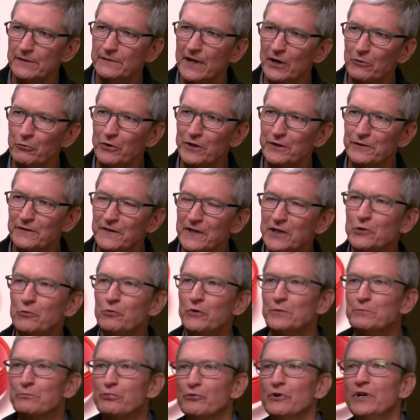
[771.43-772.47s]
that we think
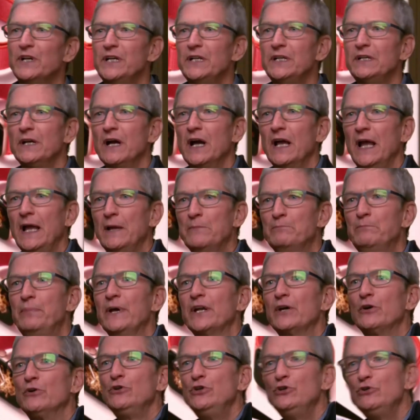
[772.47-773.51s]
would bring a
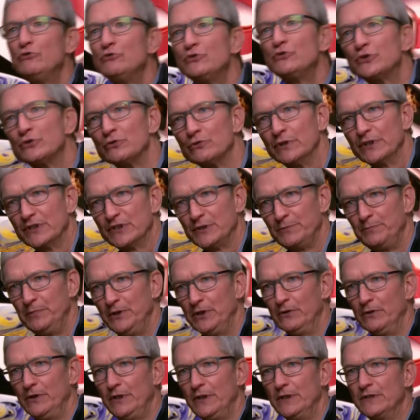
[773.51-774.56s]
better user
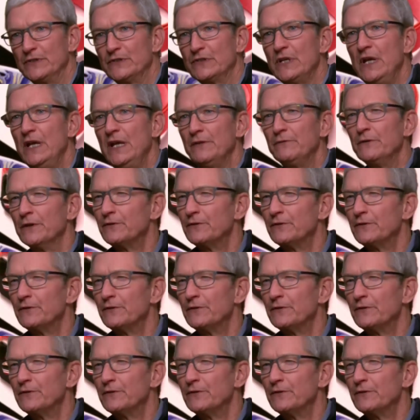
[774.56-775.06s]
experience,